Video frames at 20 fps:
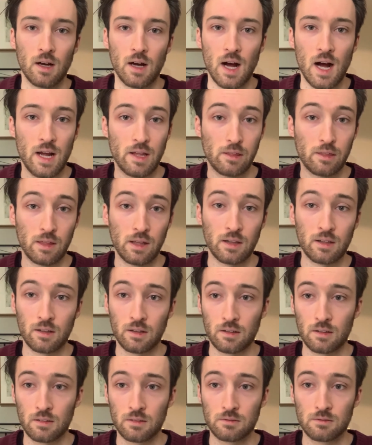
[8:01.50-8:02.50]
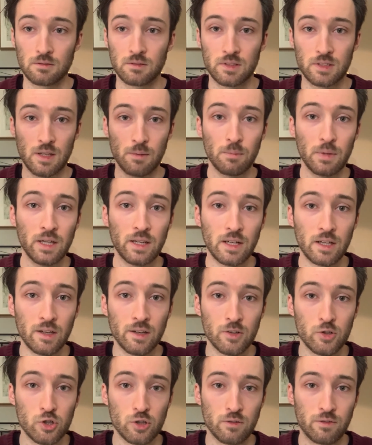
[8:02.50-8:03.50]
I think somebody
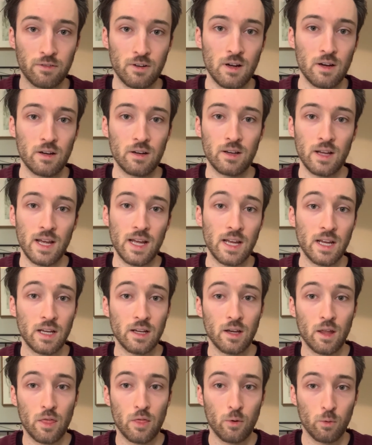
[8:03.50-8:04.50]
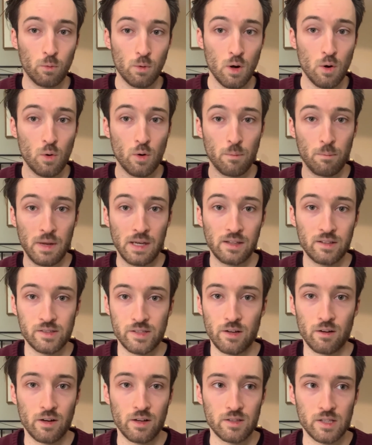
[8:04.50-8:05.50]
should fund The Road
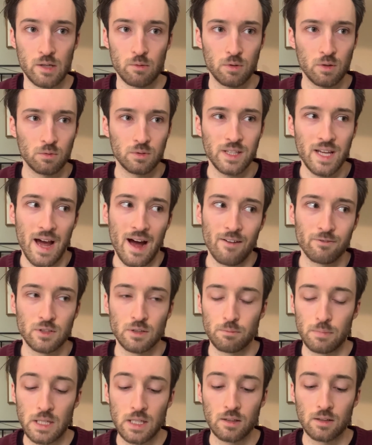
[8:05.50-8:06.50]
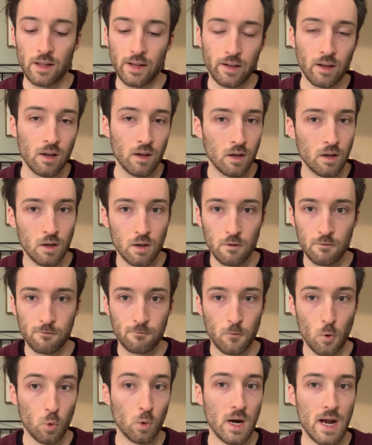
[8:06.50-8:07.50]
miniseries. It would only have to be like
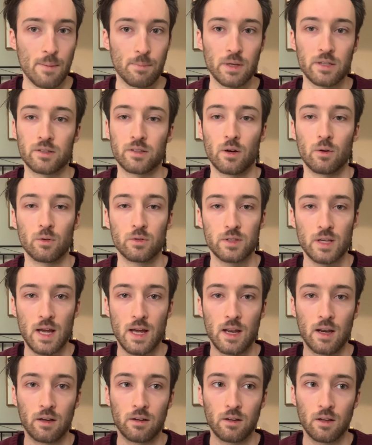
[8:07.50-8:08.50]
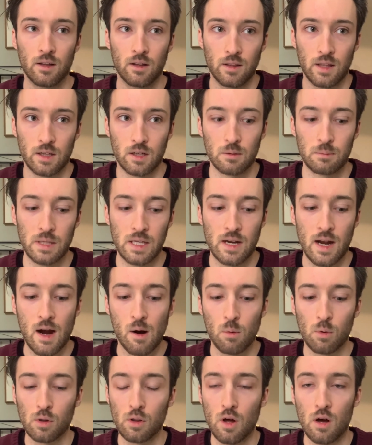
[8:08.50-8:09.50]
4 episodes and they could be an
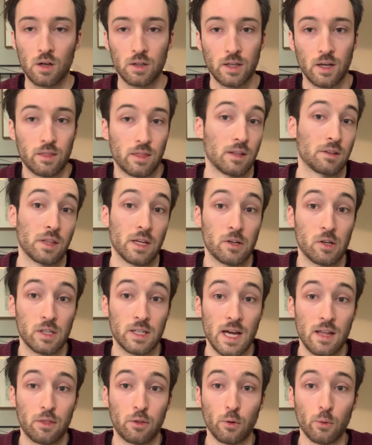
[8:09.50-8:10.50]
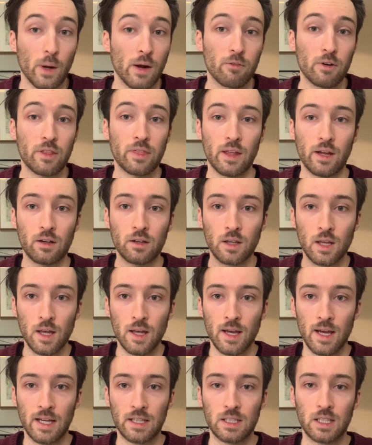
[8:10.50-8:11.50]
hour long. And I think they could get through everything
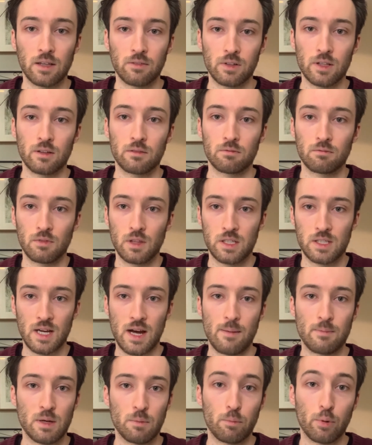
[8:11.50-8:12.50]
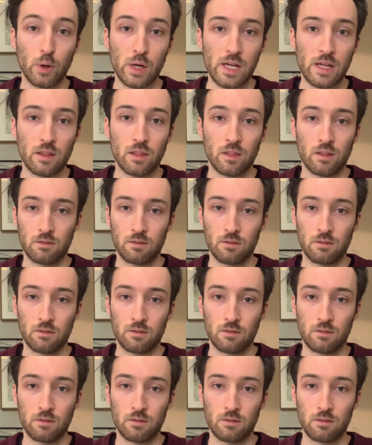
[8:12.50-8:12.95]
and give it the time to breathe.